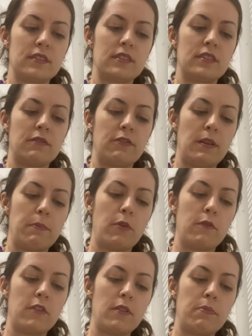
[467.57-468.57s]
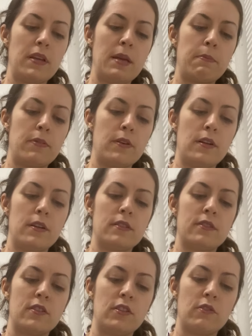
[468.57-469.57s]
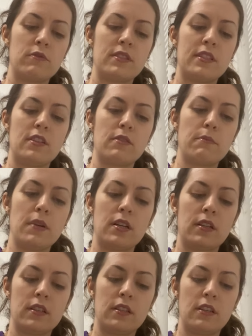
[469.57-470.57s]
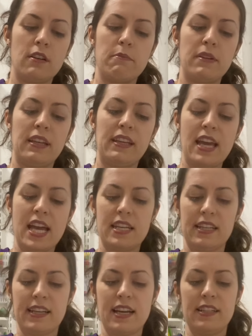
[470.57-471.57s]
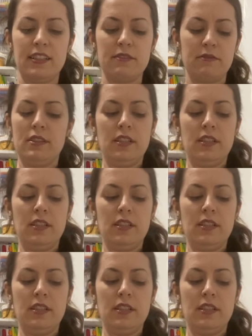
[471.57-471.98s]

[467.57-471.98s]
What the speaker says: Flip over the paper so you don't see your marker, but again, it kind of